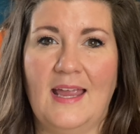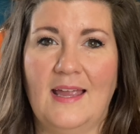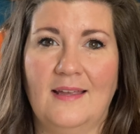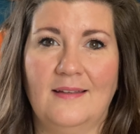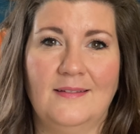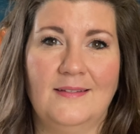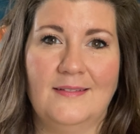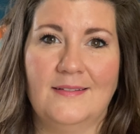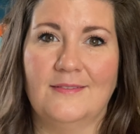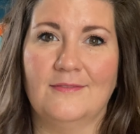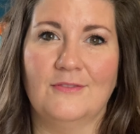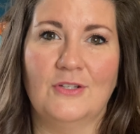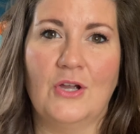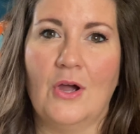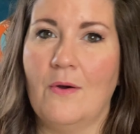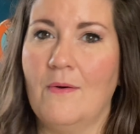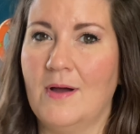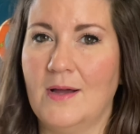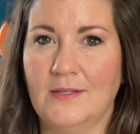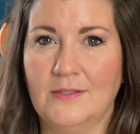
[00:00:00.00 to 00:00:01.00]
and
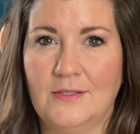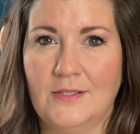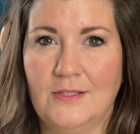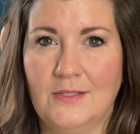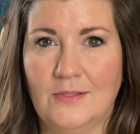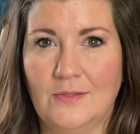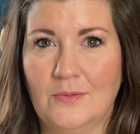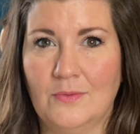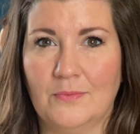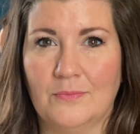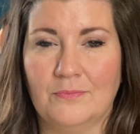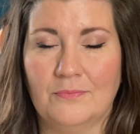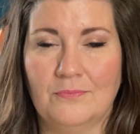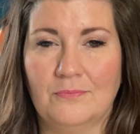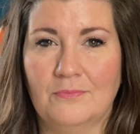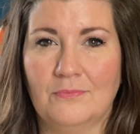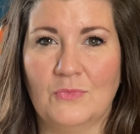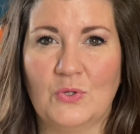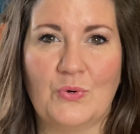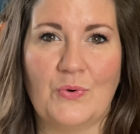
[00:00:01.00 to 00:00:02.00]
go on to do
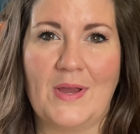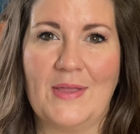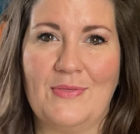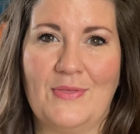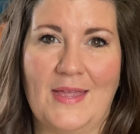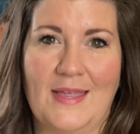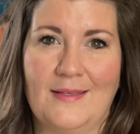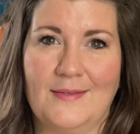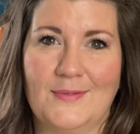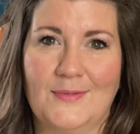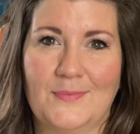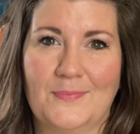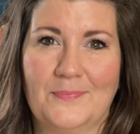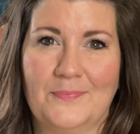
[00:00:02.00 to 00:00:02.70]
great things.